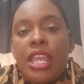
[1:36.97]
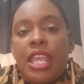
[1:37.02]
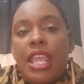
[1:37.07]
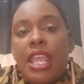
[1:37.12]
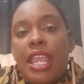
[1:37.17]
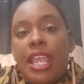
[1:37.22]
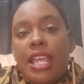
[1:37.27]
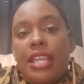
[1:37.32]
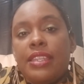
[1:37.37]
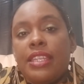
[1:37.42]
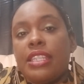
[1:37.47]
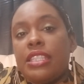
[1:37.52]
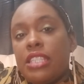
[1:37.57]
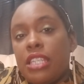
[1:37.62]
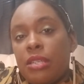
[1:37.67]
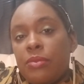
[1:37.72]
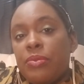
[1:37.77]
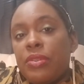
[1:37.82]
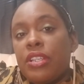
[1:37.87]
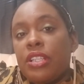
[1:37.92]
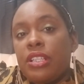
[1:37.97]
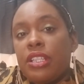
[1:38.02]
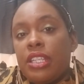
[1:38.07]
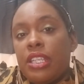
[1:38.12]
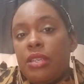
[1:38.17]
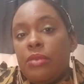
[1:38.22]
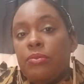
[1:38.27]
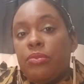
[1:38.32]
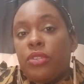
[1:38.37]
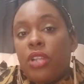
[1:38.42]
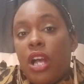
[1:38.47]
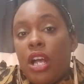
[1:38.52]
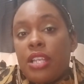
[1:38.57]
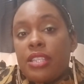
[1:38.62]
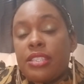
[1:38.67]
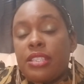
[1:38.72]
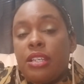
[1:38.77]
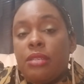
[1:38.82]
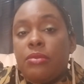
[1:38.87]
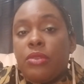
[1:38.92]
And they typically
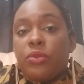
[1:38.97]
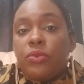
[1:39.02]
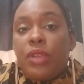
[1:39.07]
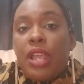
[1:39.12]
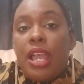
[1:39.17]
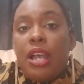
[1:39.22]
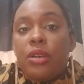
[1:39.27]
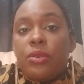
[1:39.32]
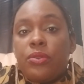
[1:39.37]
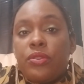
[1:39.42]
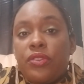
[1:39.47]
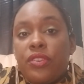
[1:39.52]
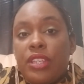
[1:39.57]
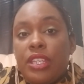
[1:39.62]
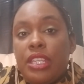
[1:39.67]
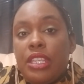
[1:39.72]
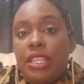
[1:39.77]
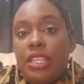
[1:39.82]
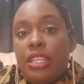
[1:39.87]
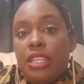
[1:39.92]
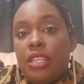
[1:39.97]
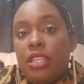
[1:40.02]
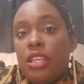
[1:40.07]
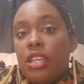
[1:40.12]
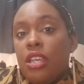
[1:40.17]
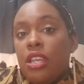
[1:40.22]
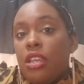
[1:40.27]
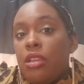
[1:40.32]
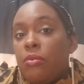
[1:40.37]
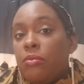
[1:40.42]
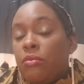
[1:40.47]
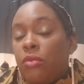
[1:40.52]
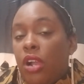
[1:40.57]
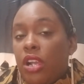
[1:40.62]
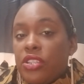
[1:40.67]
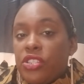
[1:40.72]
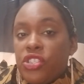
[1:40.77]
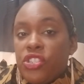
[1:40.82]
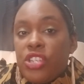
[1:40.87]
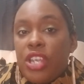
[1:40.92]
blossom around the
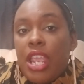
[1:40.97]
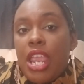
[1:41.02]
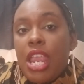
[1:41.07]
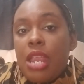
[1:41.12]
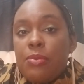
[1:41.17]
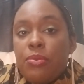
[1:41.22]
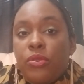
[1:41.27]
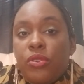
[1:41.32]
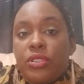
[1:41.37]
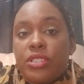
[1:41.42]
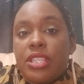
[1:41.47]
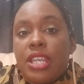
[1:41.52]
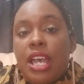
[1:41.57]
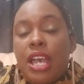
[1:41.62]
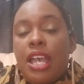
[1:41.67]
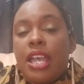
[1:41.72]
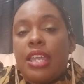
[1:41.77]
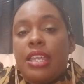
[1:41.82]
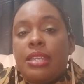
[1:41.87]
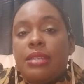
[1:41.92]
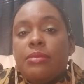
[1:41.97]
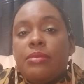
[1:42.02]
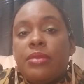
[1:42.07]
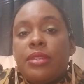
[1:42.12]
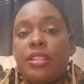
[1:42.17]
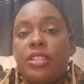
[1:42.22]
March to April time.